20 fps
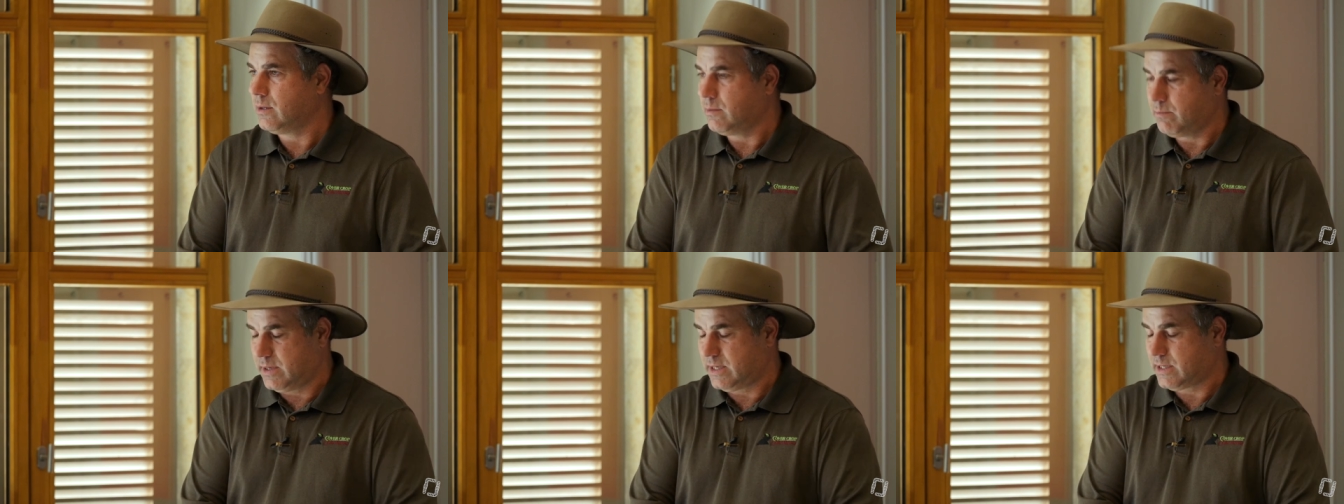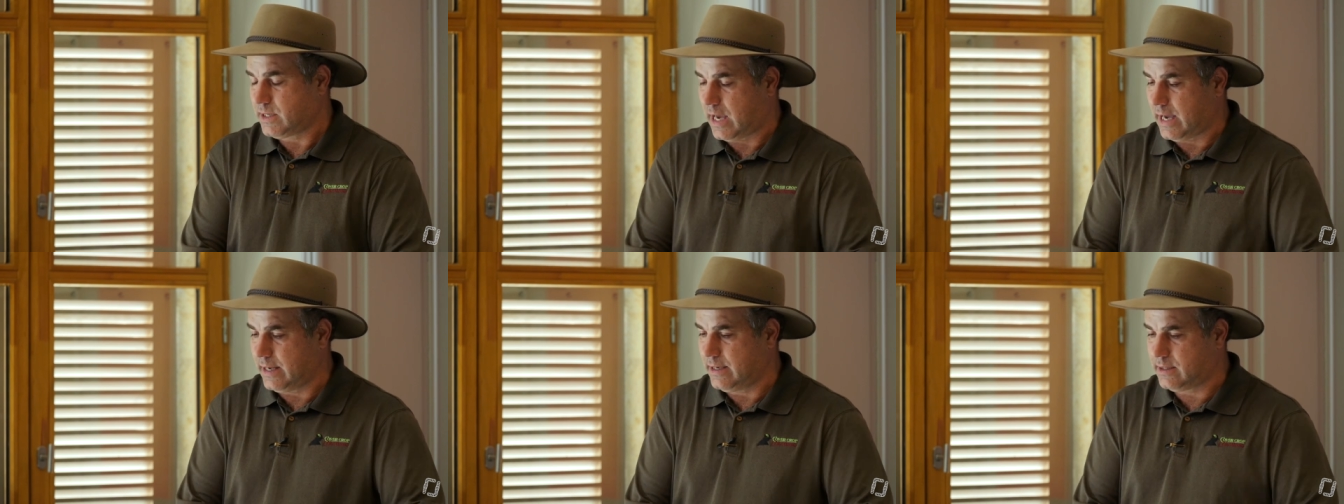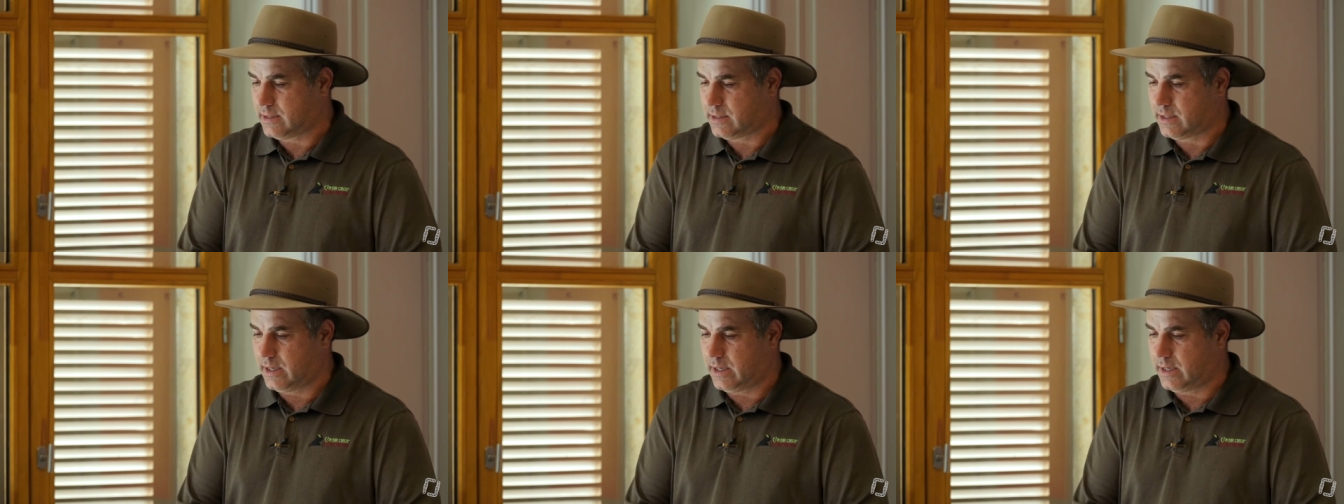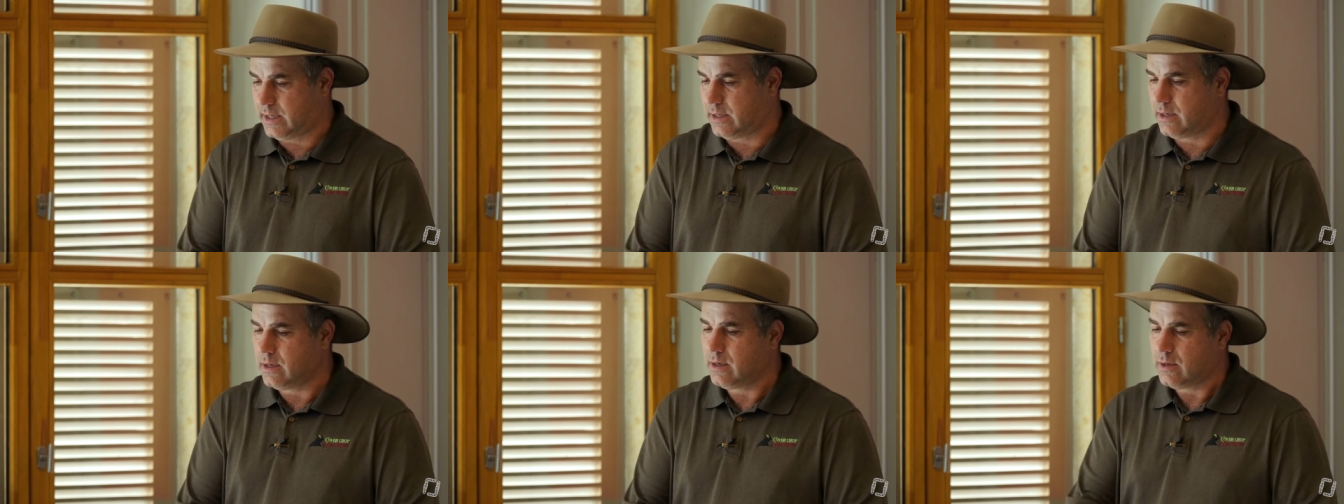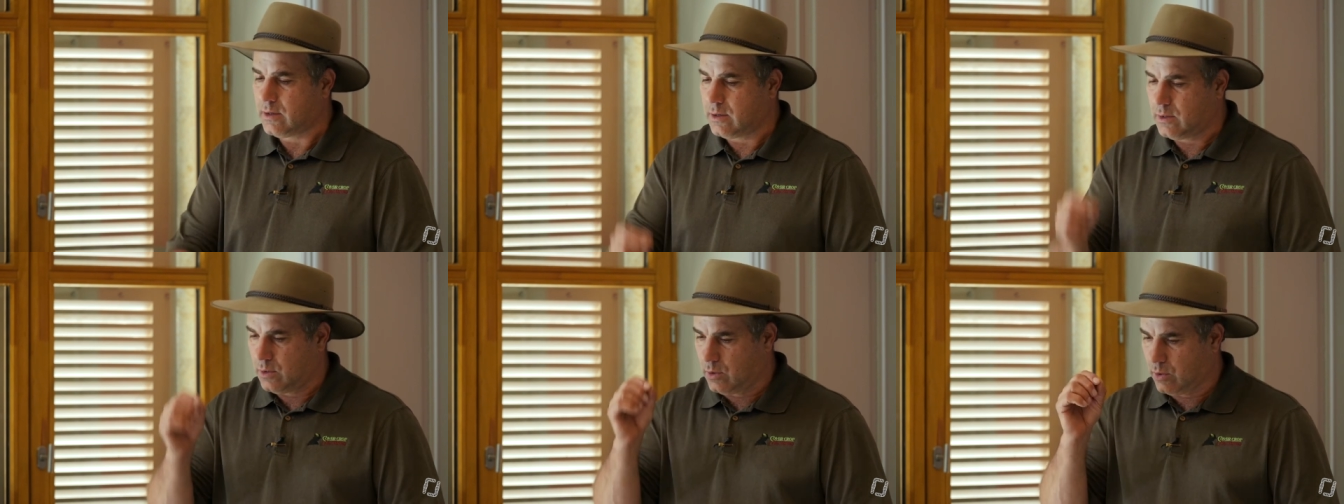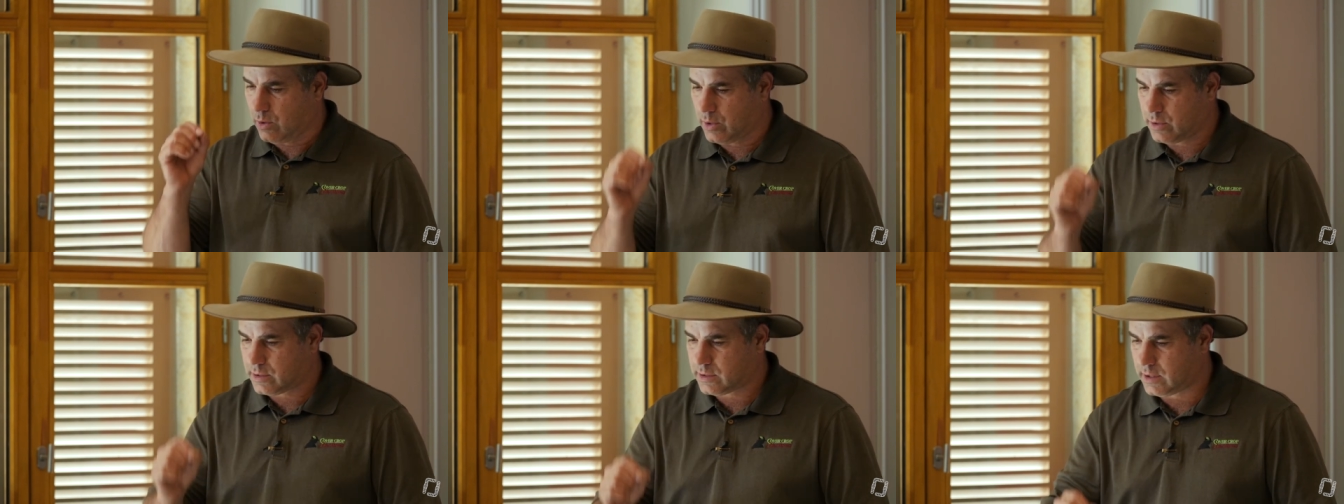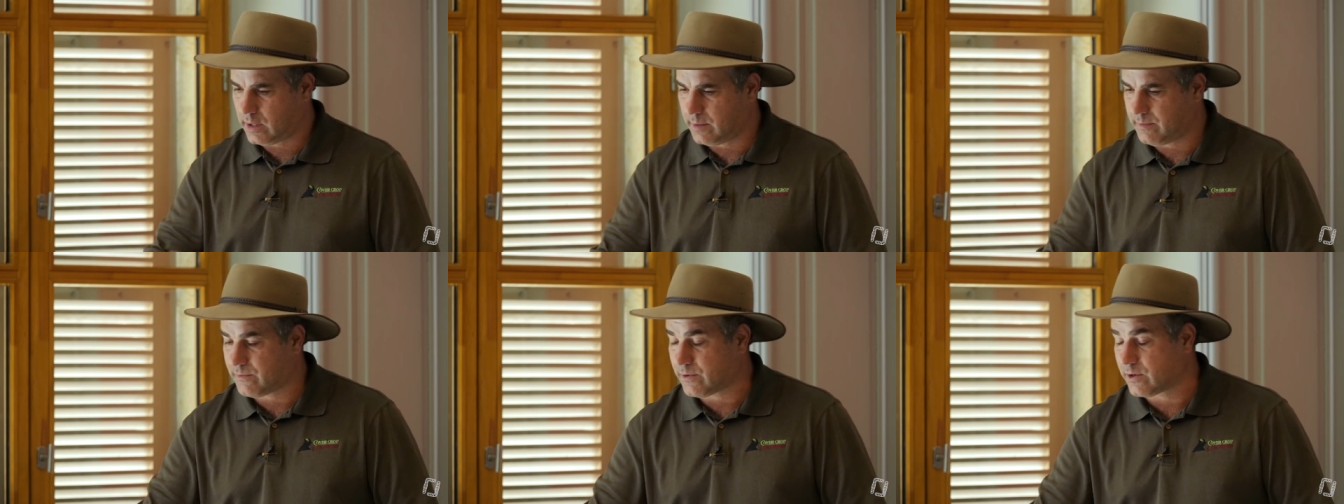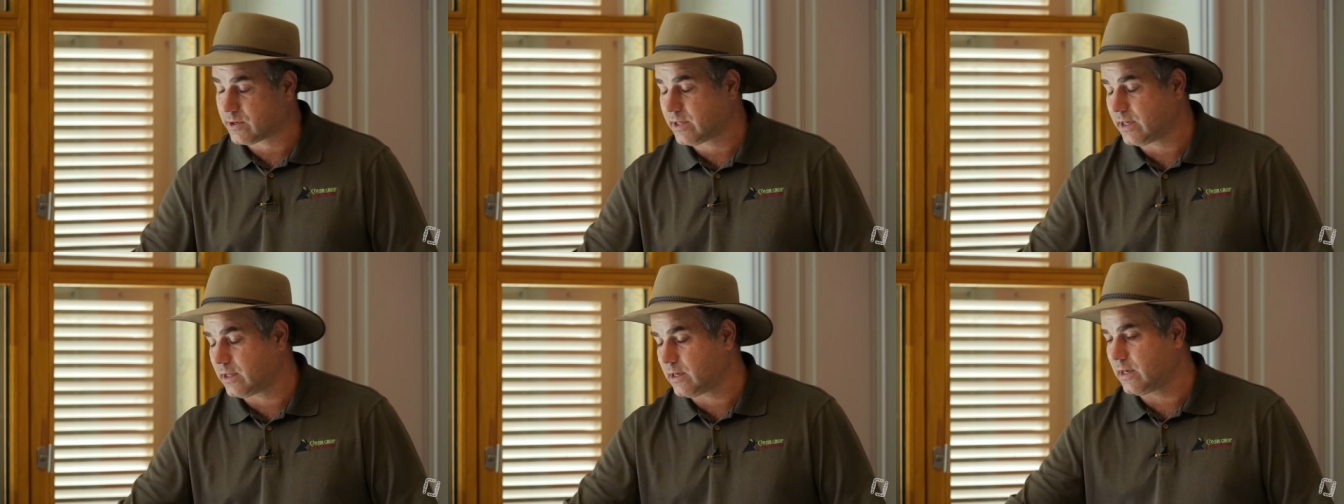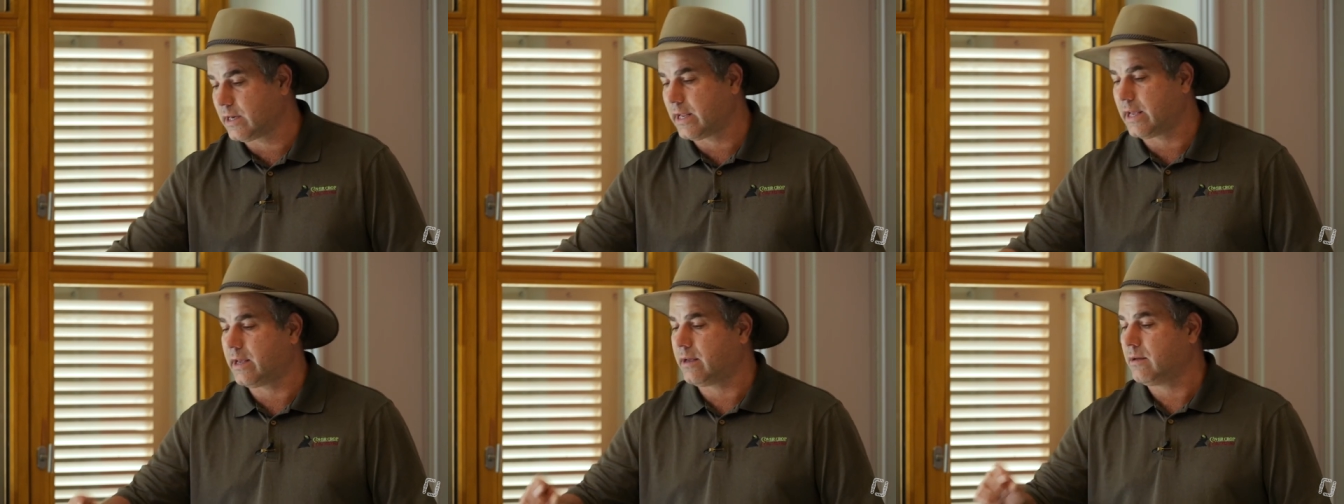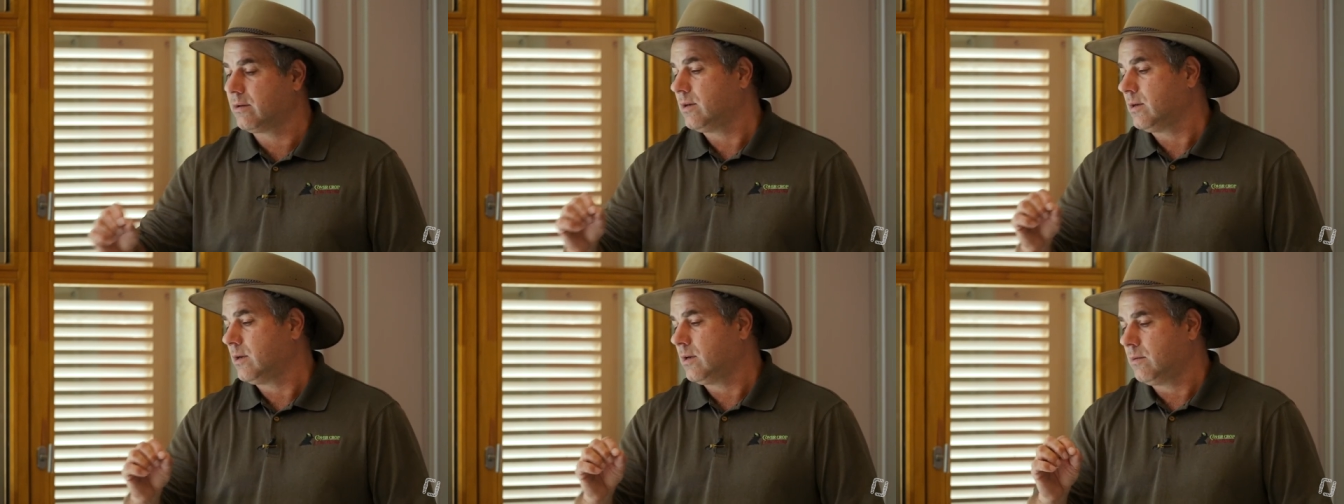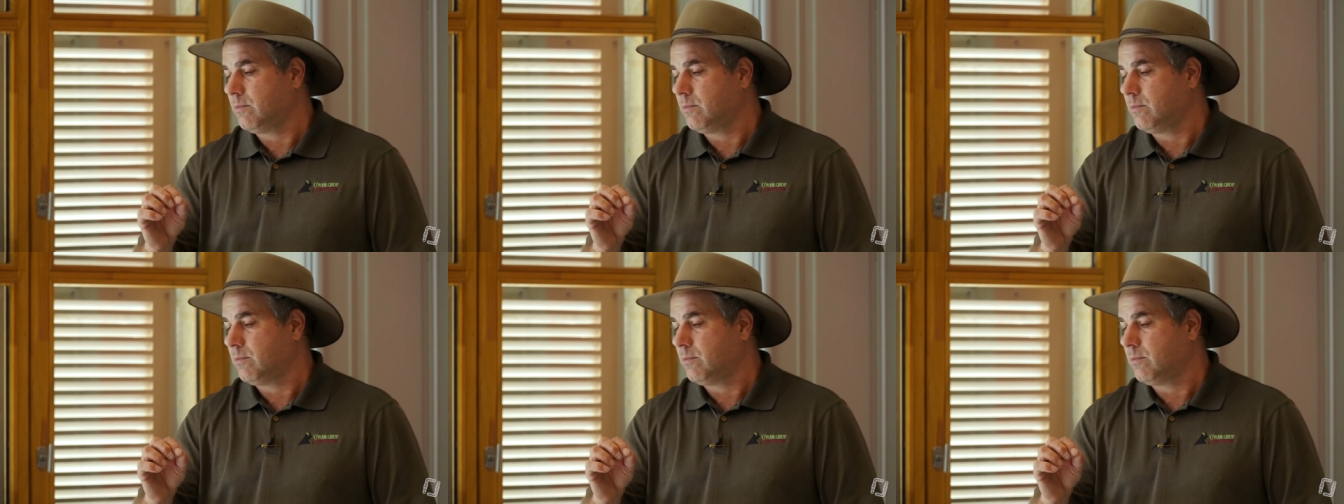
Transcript: beside the seed or some fertility,